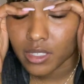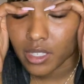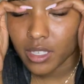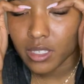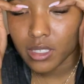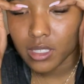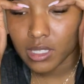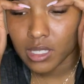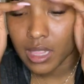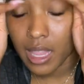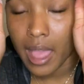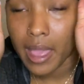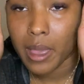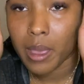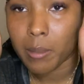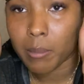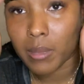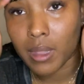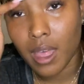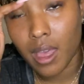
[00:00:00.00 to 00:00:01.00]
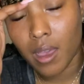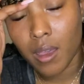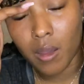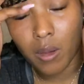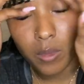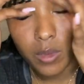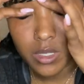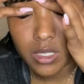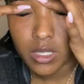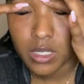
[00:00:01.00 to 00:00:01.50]
They just like them
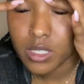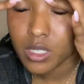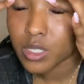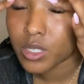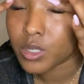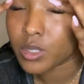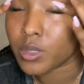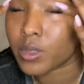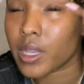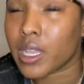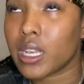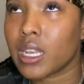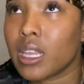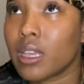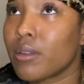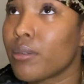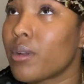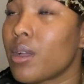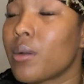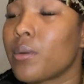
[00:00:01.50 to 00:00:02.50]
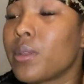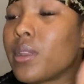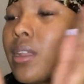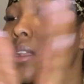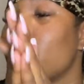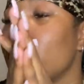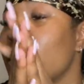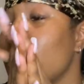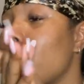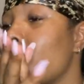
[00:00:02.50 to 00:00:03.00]
long, which is cool. Ain't nothing wrong with
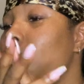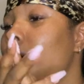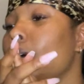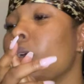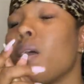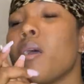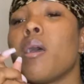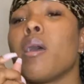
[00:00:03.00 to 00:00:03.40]
it at all.